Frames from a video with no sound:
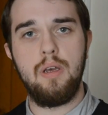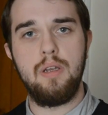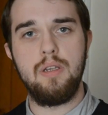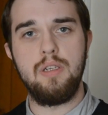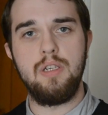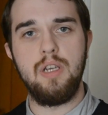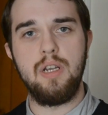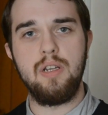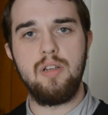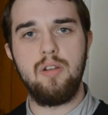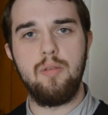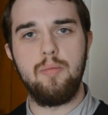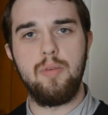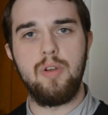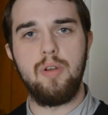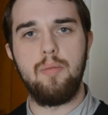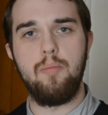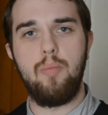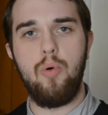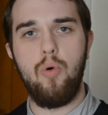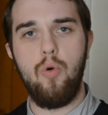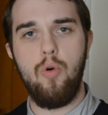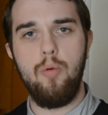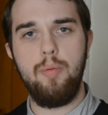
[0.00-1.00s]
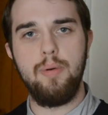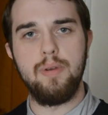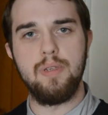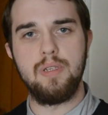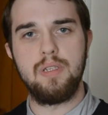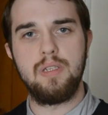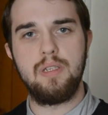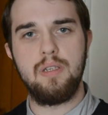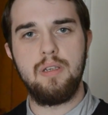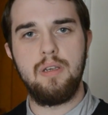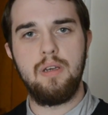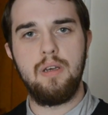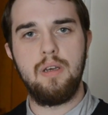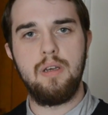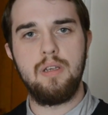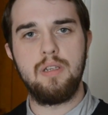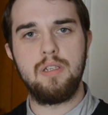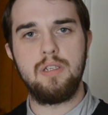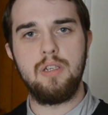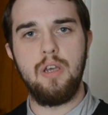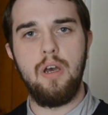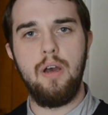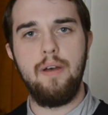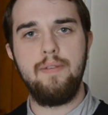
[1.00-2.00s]
Gentlemen and paupers,
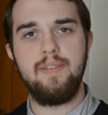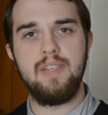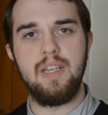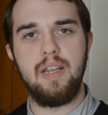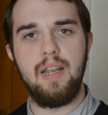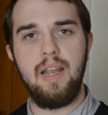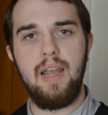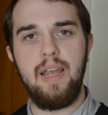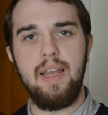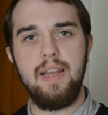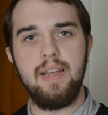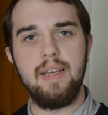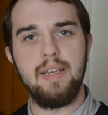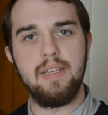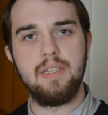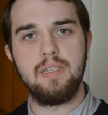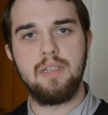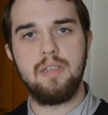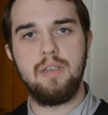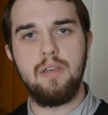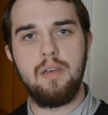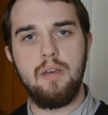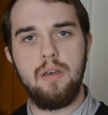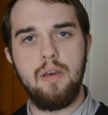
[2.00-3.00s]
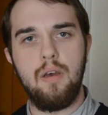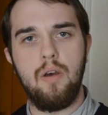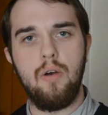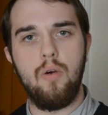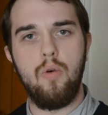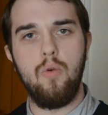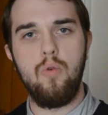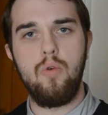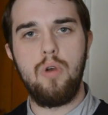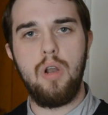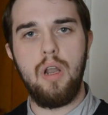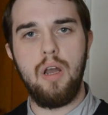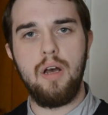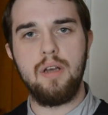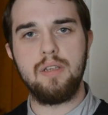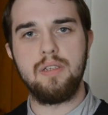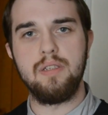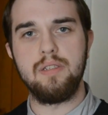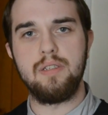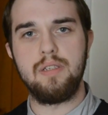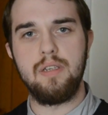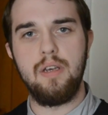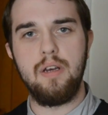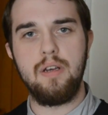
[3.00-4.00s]
serfs and ladies, all class
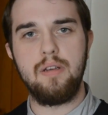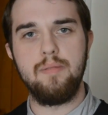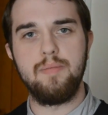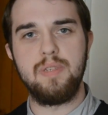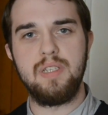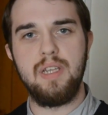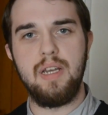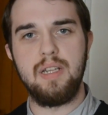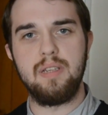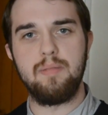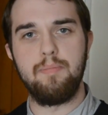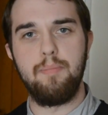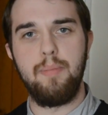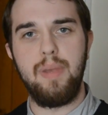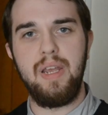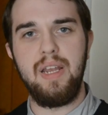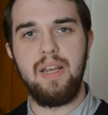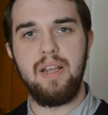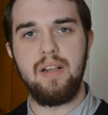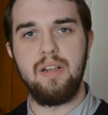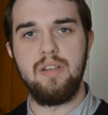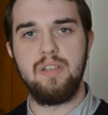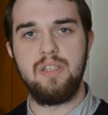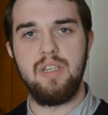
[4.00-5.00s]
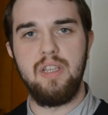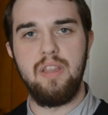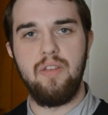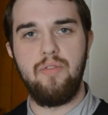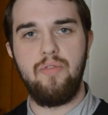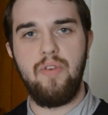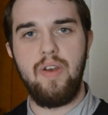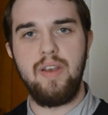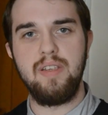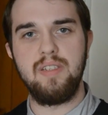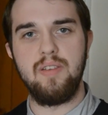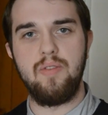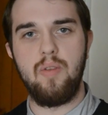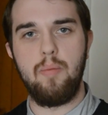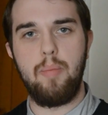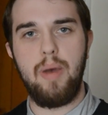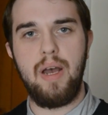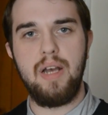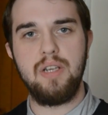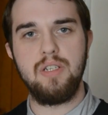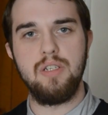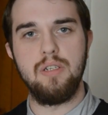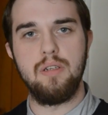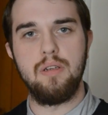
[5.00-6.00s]
and circumstance meaningless in the face of the
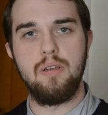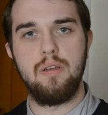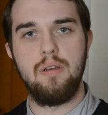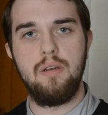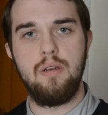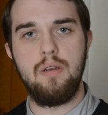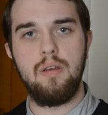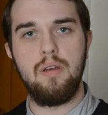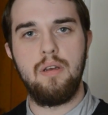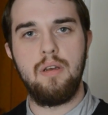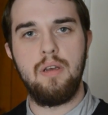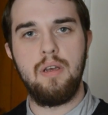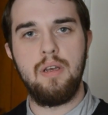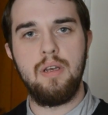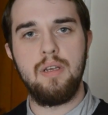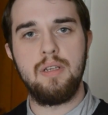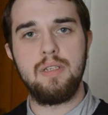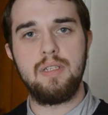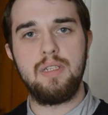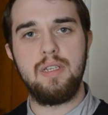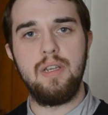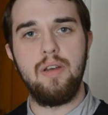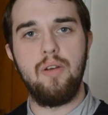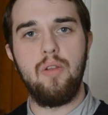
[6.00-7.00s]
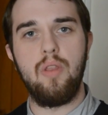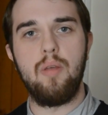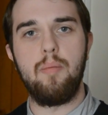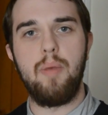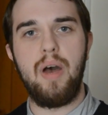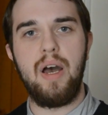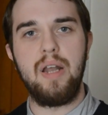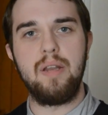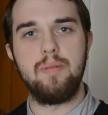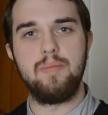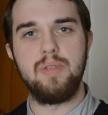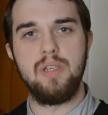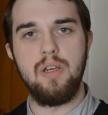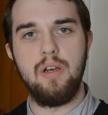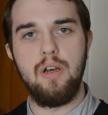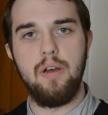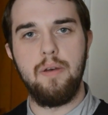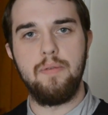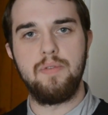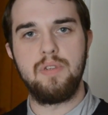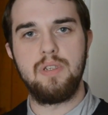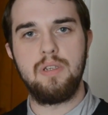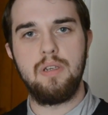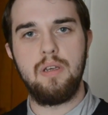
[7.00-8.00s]
passion. Still the man
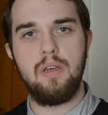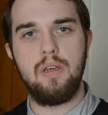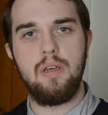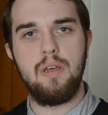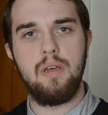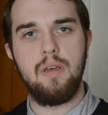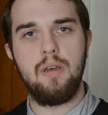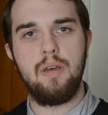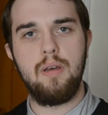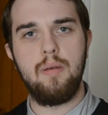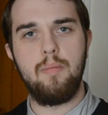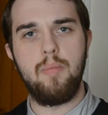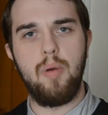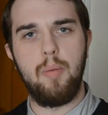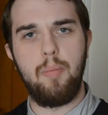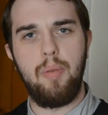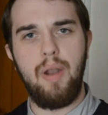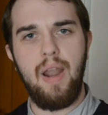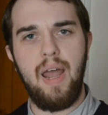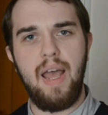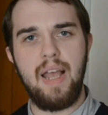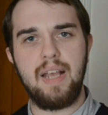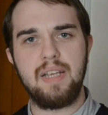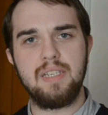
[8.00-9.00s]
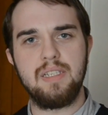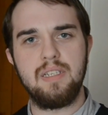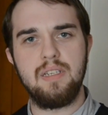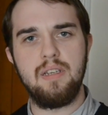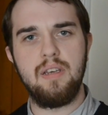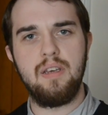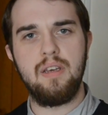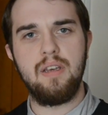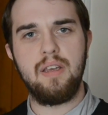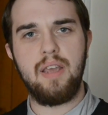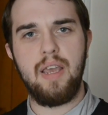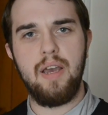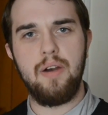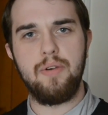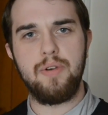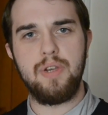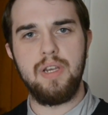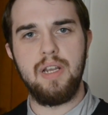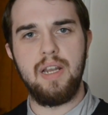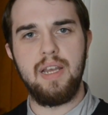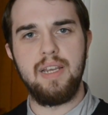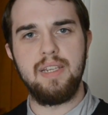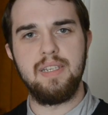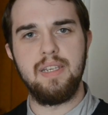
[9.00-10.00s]
observes, perplexed,
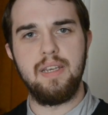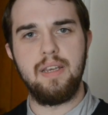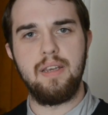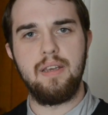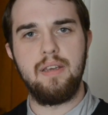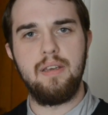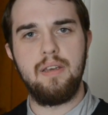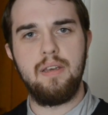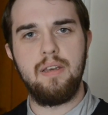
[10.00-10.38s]
calculating.